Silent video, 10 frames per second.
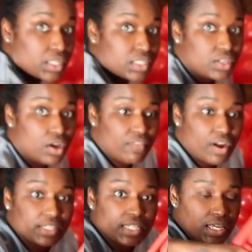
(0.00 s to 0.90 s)
So I've
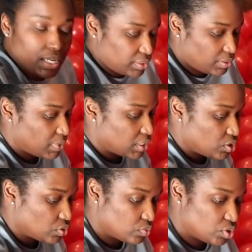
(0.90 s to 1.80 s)
already cut them
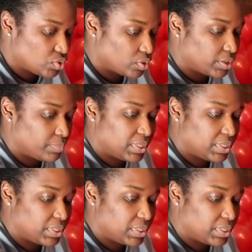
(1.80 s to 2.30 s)
into shorter